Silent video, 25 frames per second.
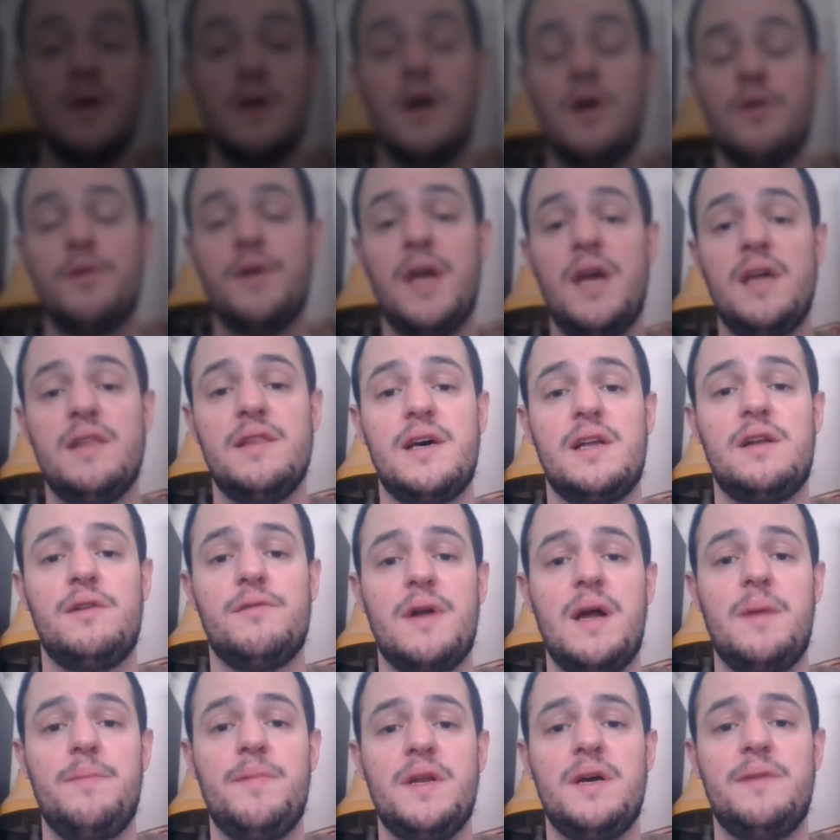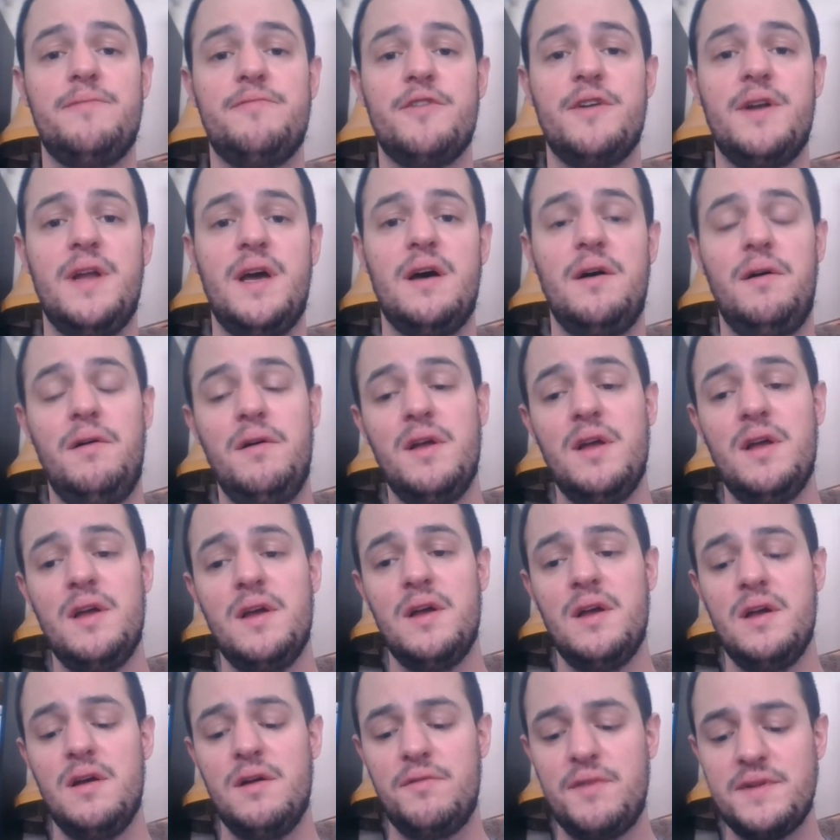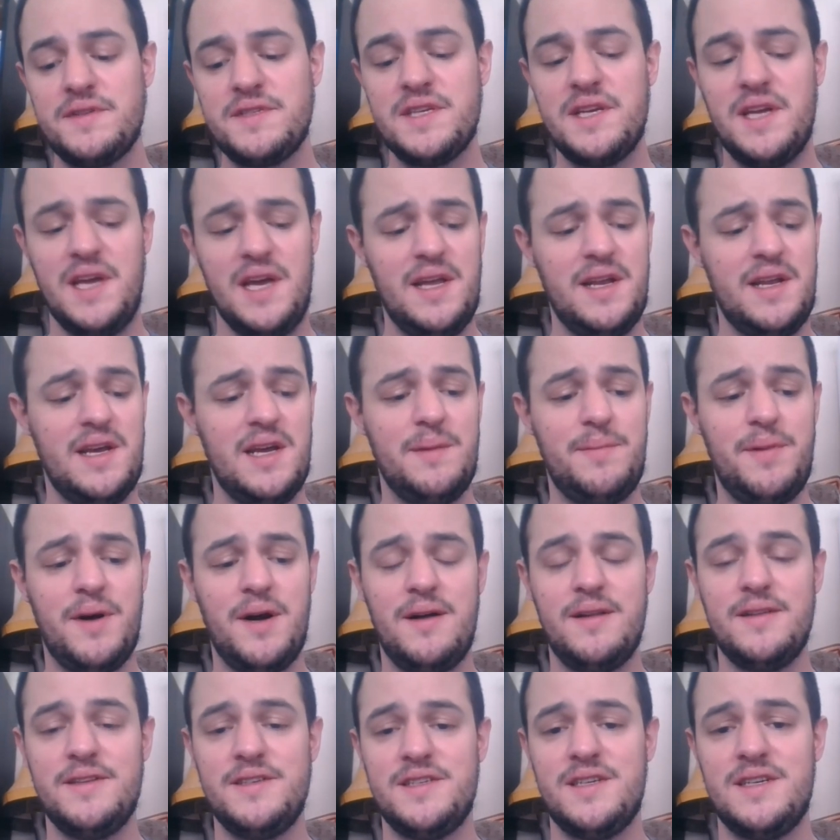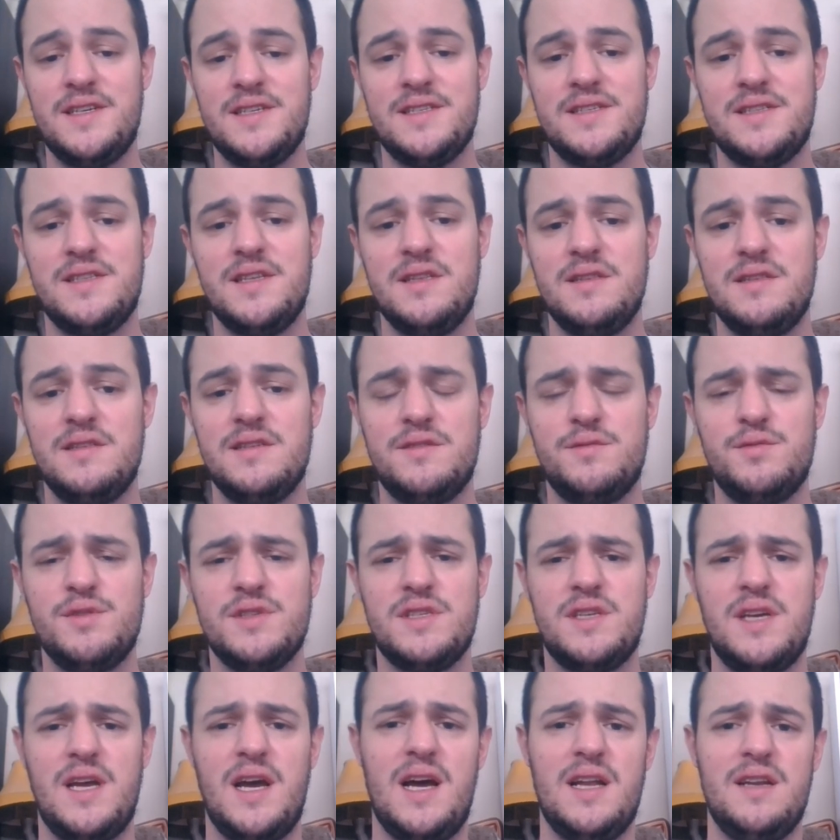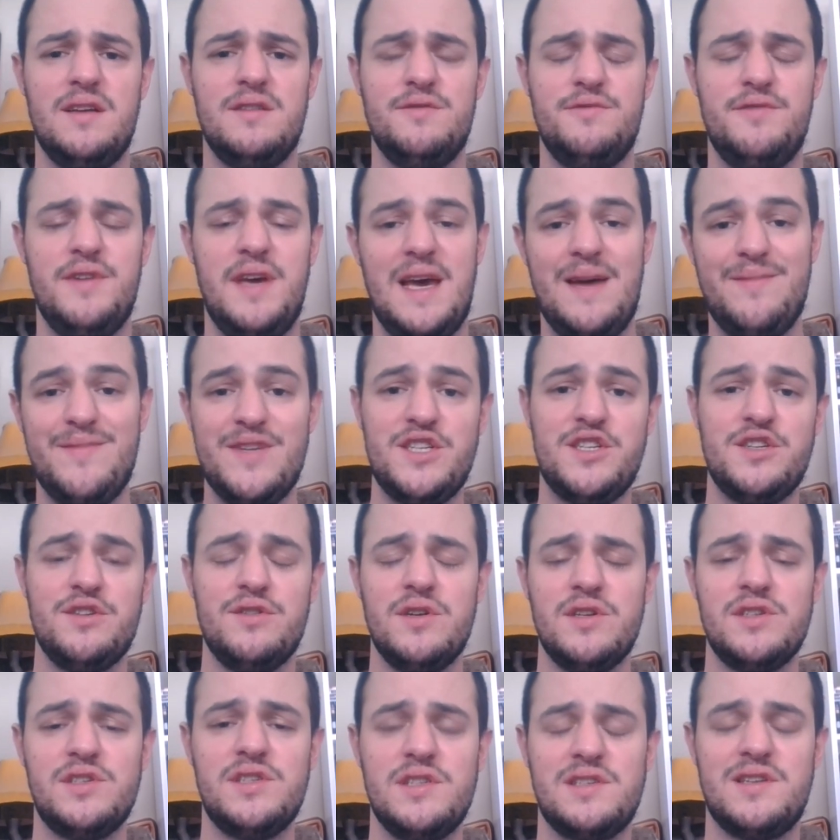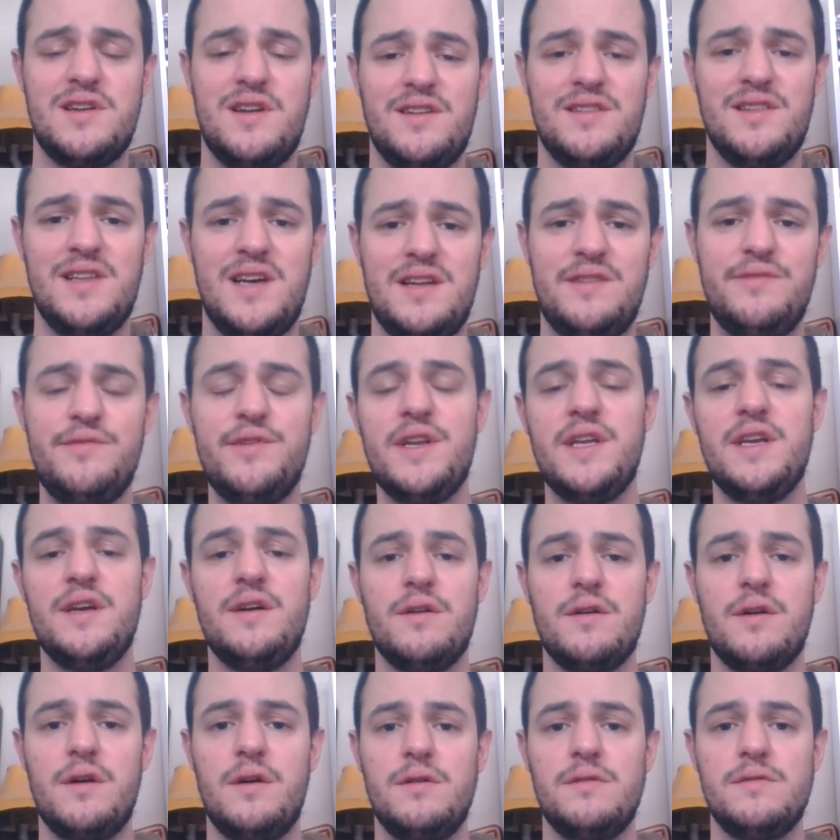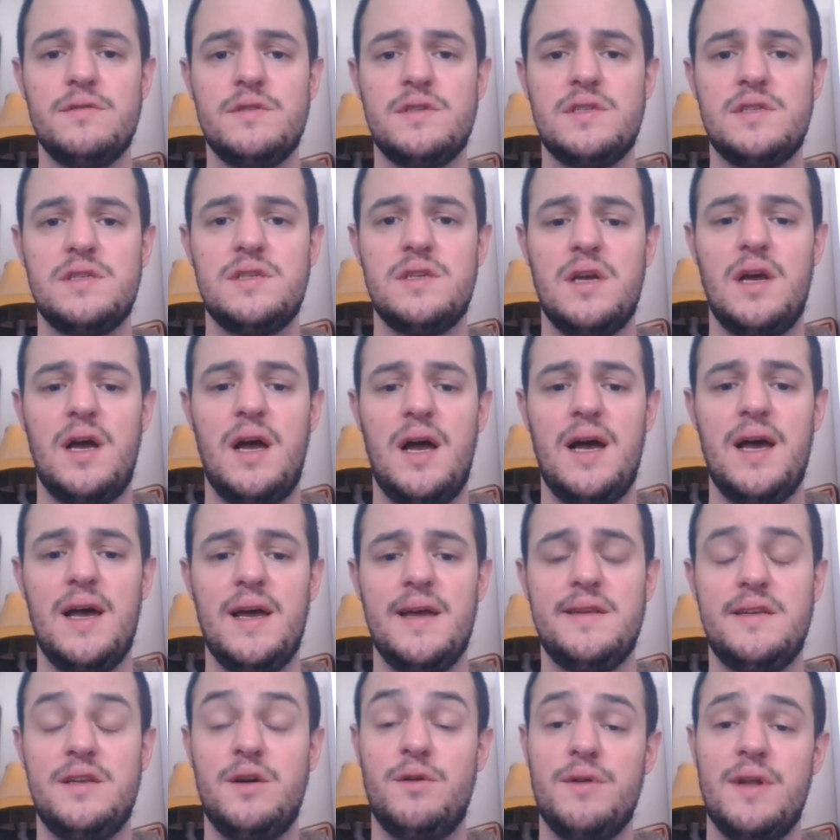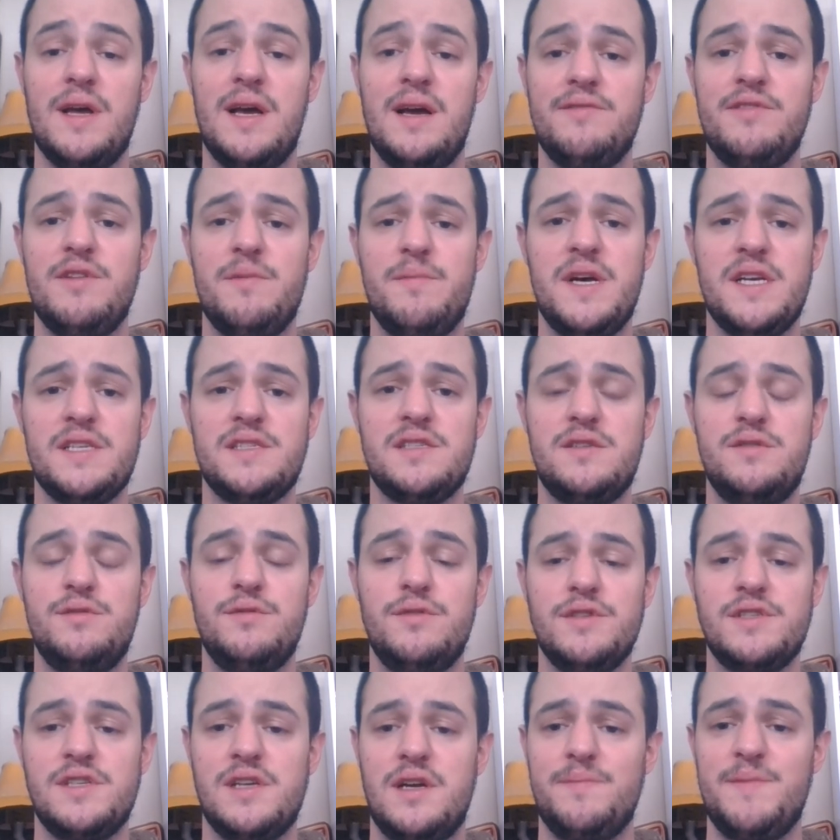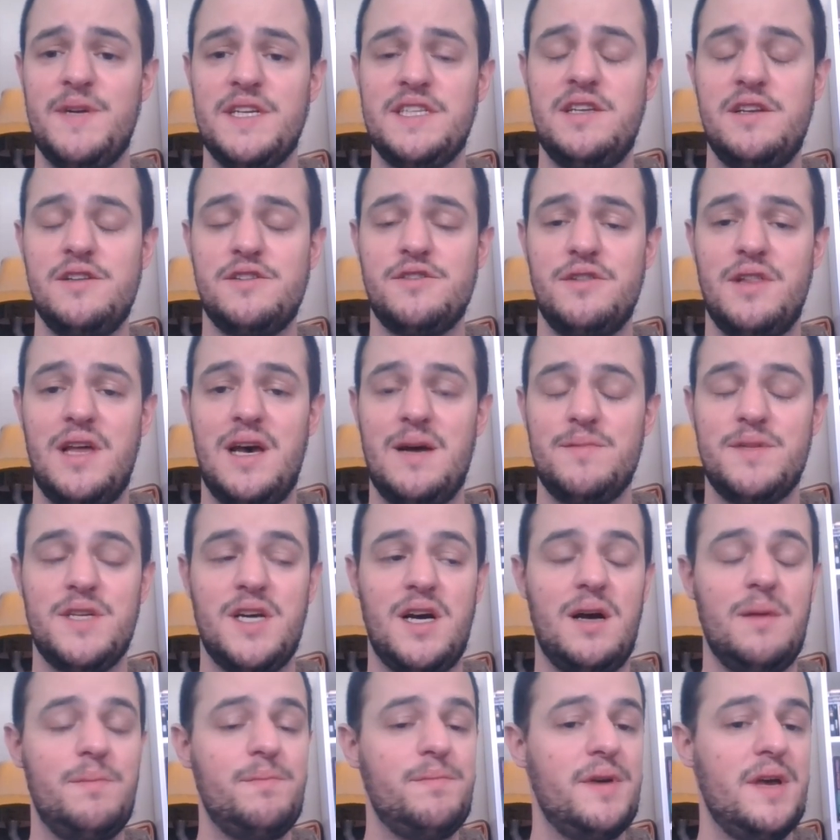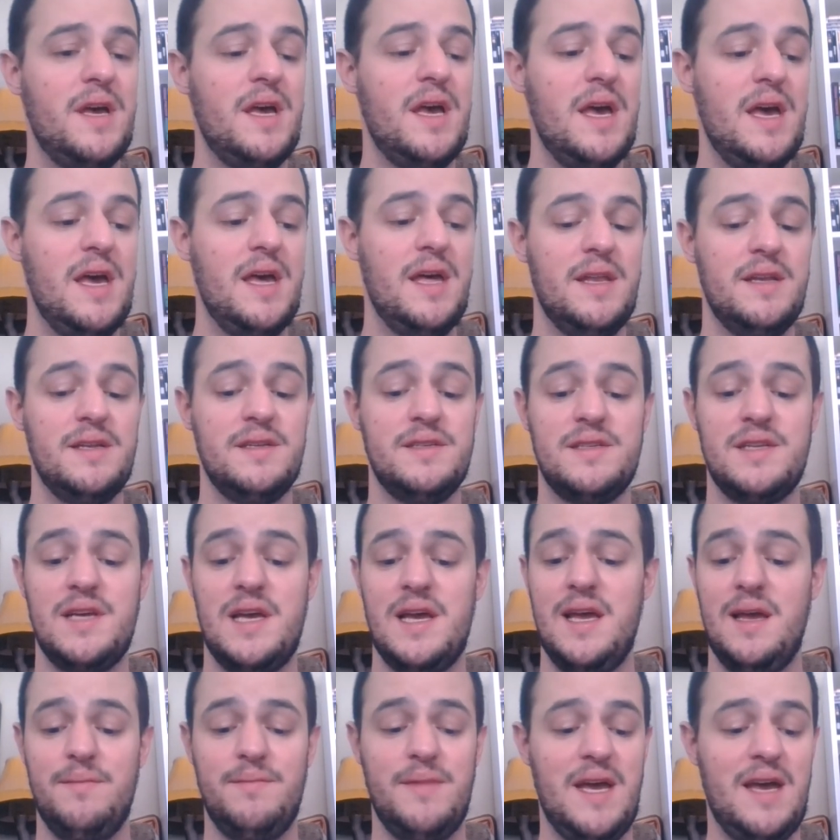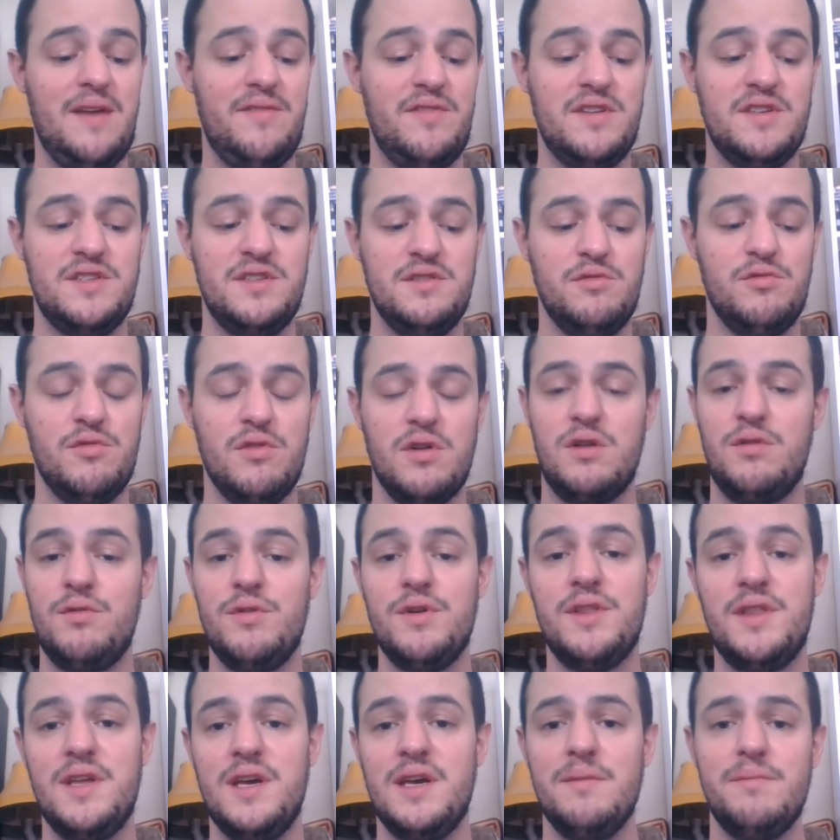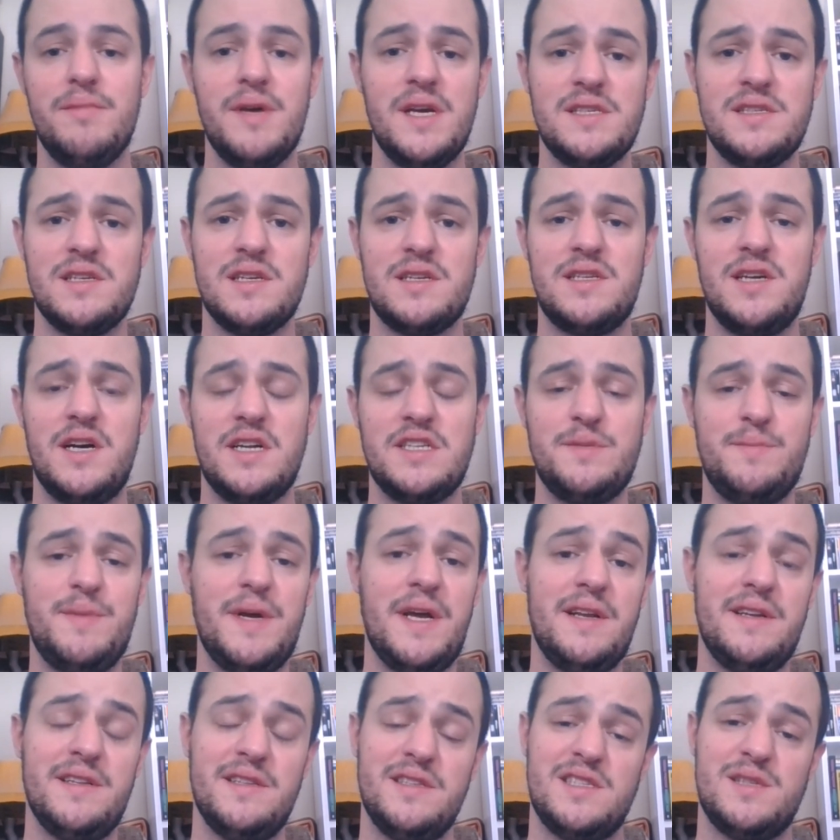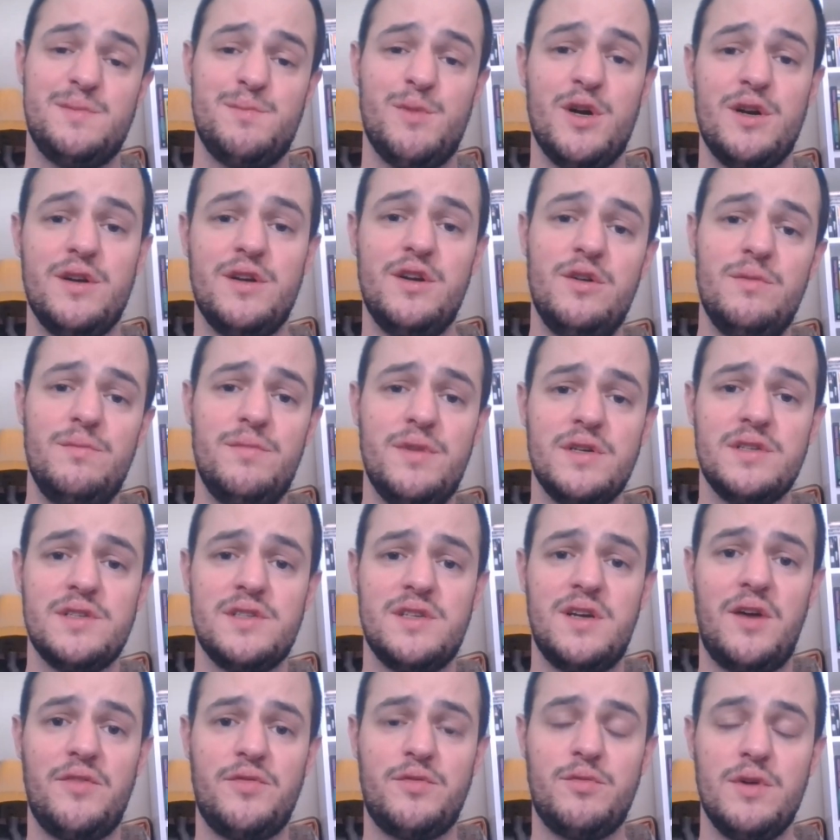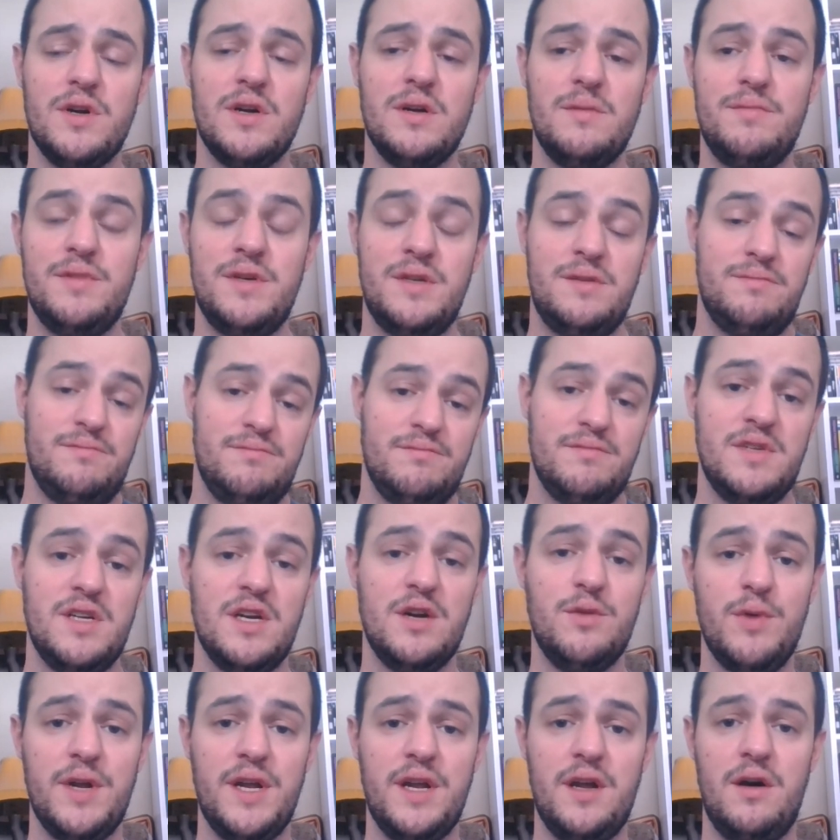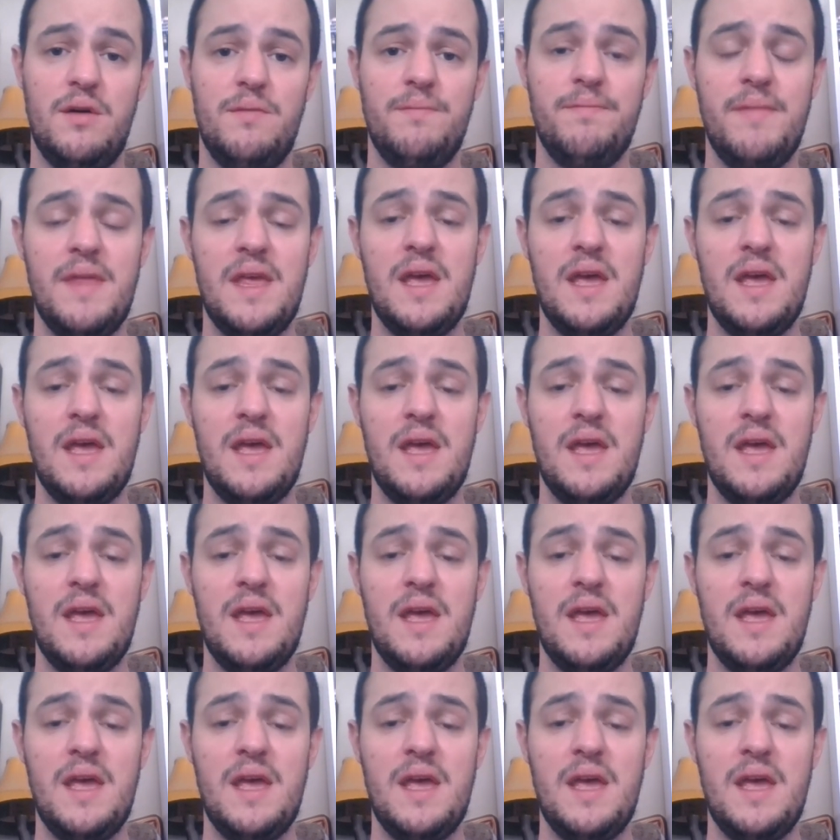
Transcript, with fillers: Okay, that'll wrap it up for now. Once again, I apologize that this was kind of amateurish as an online video goes. I don't have the best tools on my teacher laptop and am having to work with a basic touch pen and smart notebook software, but here we go.